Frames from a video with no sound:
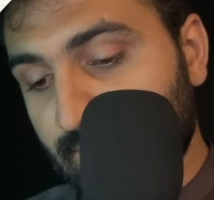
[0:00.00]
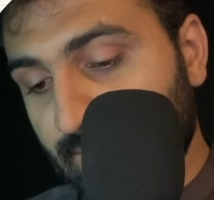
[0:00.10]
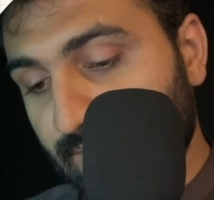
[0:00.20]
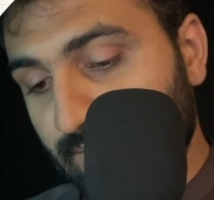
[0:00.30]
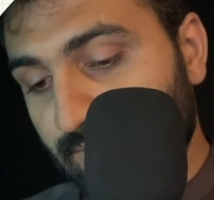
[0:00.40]

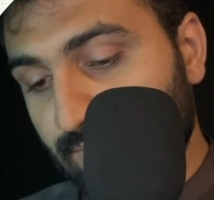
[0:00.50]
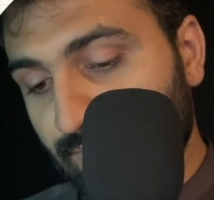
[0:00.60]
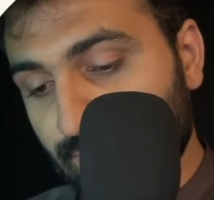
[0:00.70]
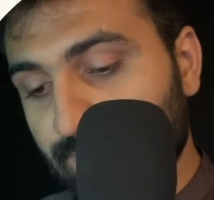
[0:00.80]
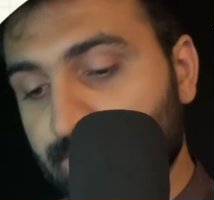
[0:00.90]
and
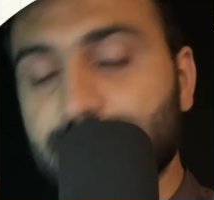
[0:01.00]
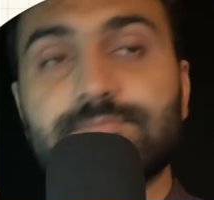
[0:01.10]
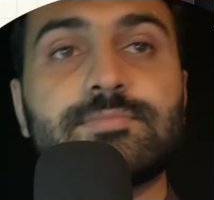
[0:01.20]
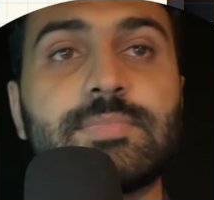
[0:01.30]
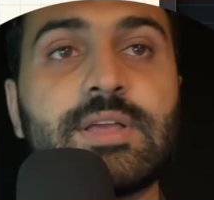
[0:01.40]
2.
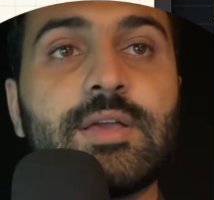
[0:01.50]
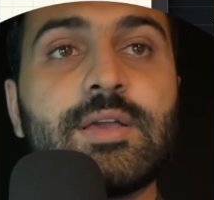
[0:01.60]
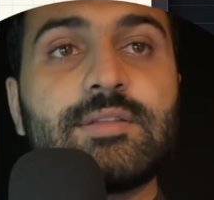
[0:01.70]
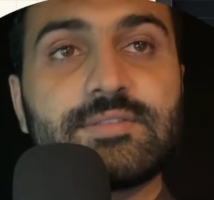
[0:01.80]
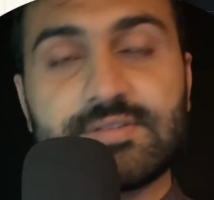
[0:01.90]

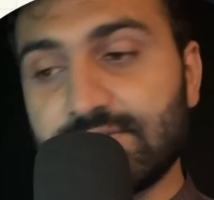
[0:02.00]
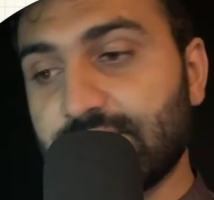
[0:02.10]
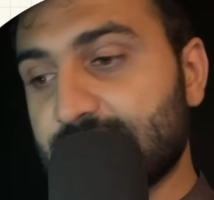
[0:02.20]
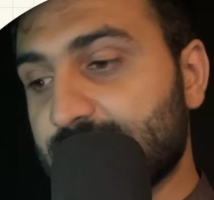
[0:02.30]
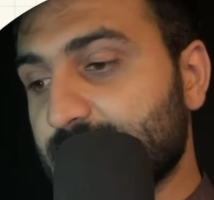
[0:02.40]
This is
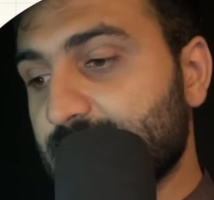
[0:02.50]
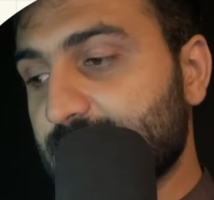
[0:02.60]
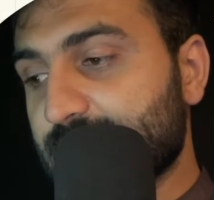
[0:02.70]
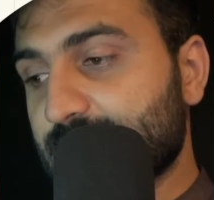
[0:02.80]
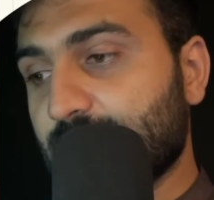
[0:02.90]
what
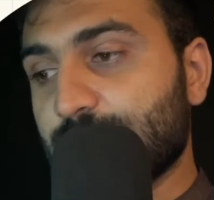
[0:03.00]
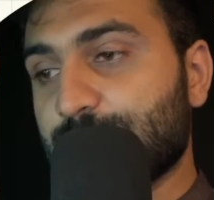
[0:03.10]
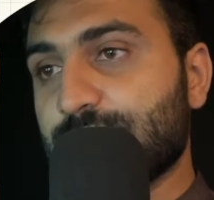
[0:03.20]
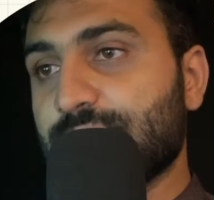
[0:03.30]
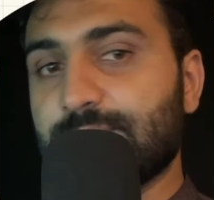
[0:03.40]
this
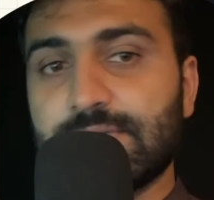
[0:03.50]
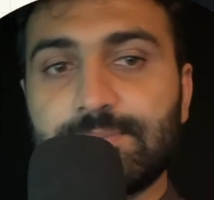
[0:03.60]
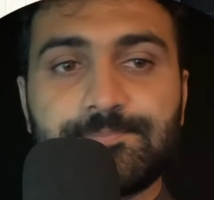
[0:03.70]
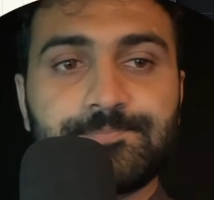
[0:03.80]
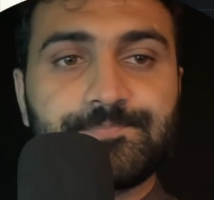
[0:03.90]
output will be.
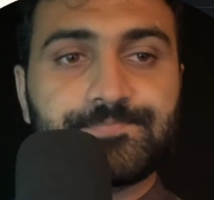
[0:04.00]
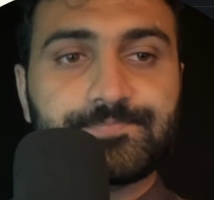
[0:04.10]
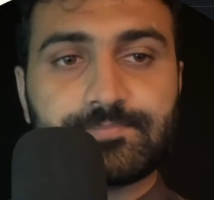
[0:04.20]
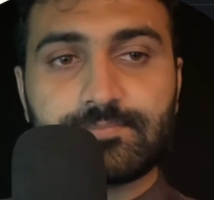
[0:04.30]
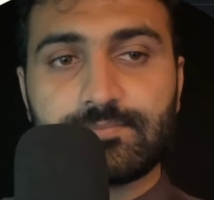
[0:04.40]

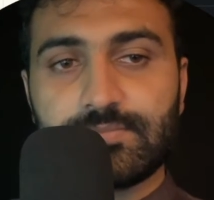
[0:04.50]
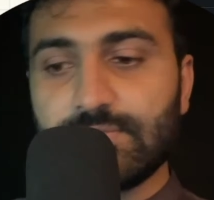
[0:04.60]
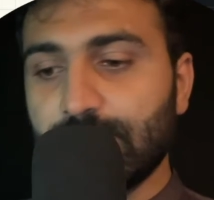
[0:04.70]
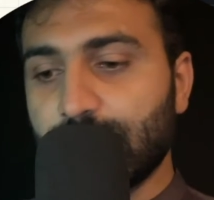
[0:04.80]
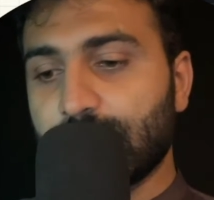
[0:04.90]

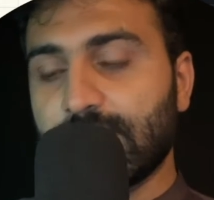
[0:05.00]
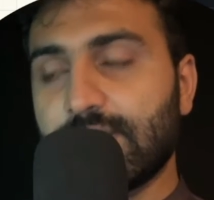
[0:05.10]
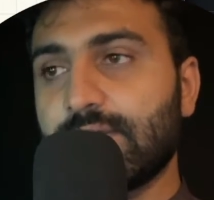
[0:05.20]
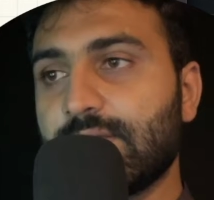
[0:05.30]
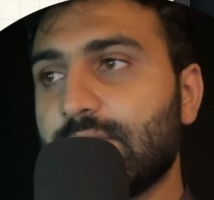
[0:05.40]

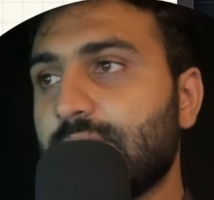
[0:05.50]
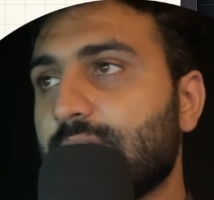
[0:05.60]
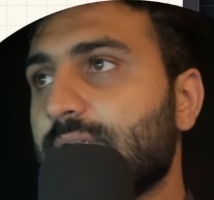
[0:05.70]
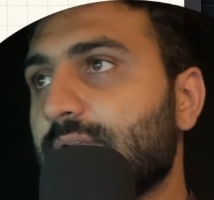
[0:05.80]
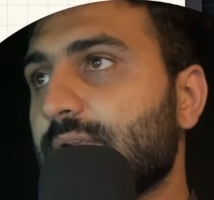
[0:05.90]
Okay,
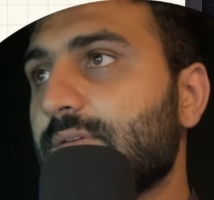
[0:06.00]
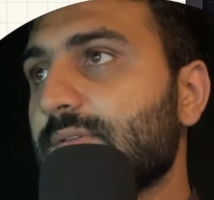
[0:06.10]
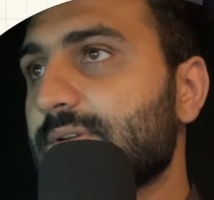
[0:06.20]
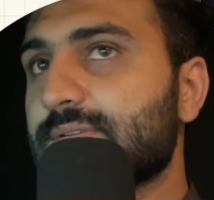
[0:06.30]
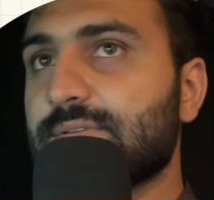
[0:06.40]
now
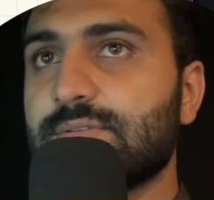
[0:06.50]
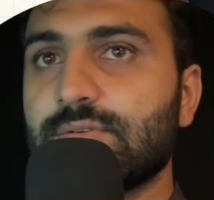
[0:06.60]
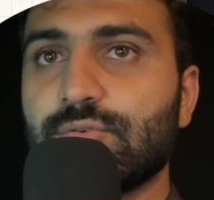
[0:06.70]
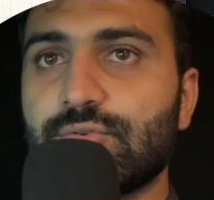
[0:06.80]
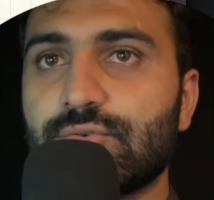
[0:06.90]
let's go